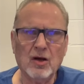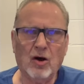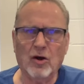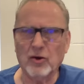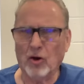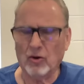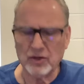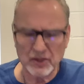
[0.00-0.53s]

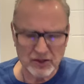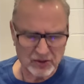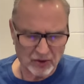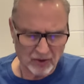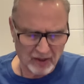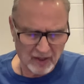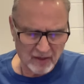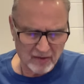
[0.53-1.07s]
On August
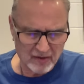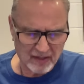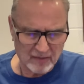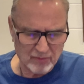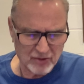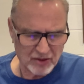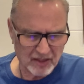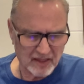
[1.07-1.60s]
30th,
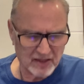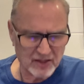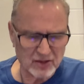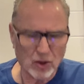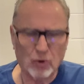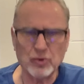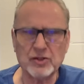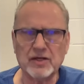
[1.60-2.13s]
Tim Sheets is
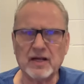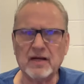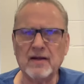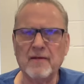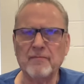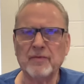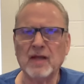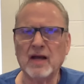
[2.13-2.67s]
hosting
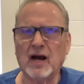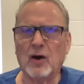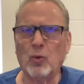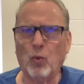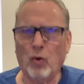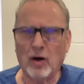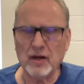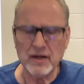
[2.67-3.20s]
a
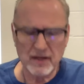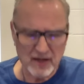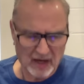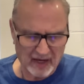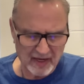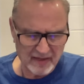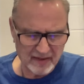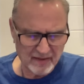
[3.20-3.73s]

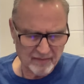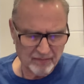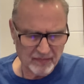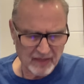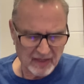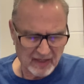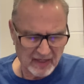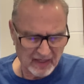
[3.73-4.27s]
one-night
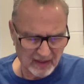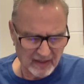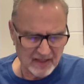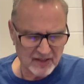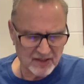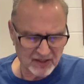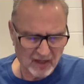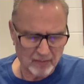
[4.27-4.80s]

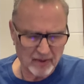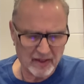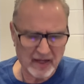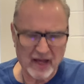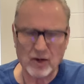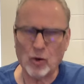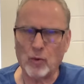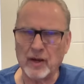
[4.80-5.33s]
healing summit
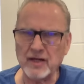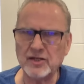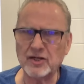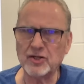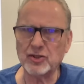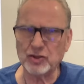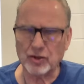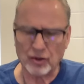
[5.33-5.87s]
at
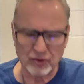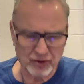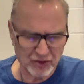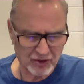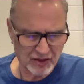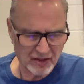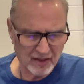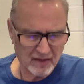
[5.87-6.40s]
Oasis
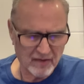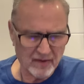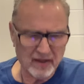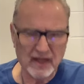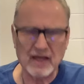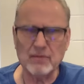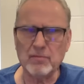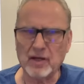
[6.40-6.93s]
Church
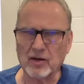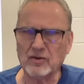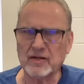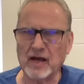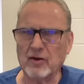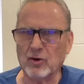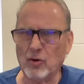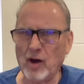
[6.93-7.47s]
in
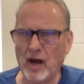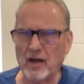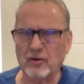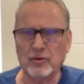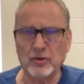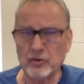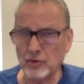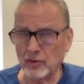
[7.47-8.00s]
Middletown,
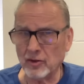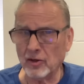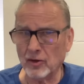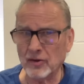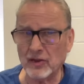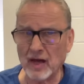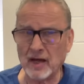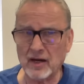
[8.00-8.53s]
Ohio. And you can
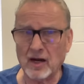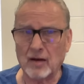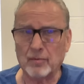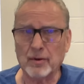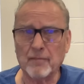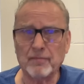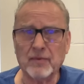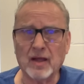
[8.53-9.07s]
look that
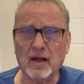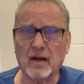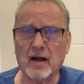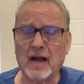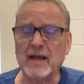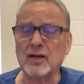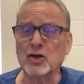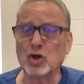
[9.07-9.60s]
up.
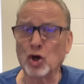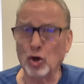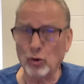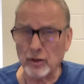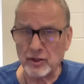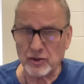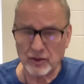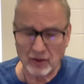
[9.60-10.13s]
I
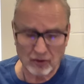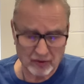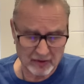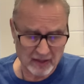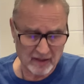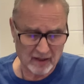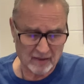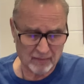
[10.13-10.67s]
encourage you to look
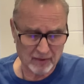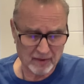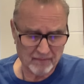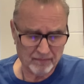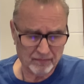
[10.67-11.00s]
that up.